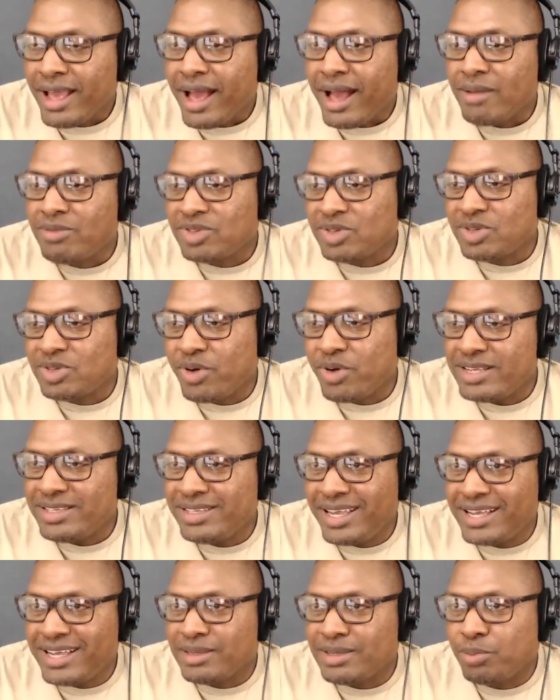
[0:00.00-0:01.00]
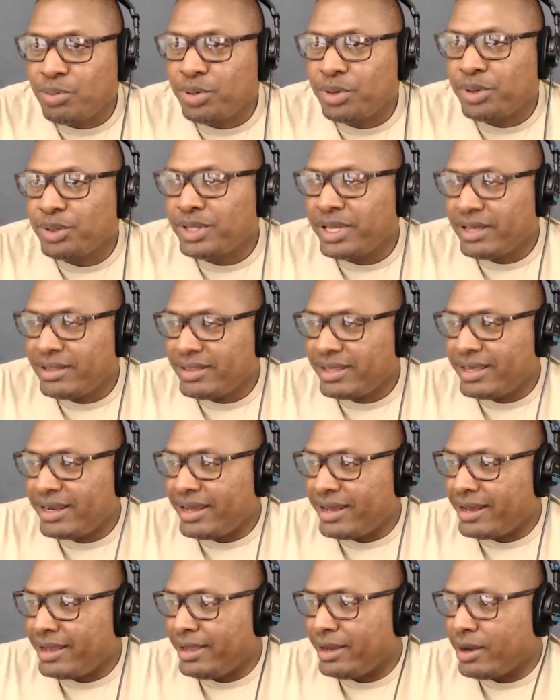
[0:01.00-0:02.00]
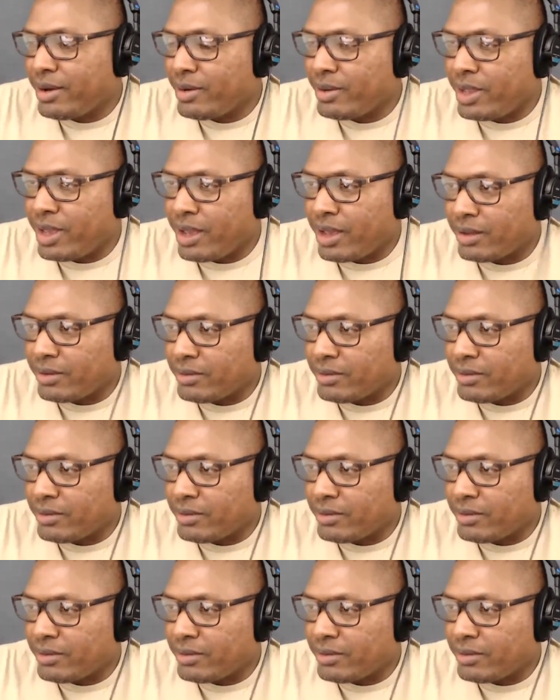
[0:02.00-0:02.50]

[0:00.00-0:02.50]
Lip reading: I'm surprised he hasn't pulled out that IO yet.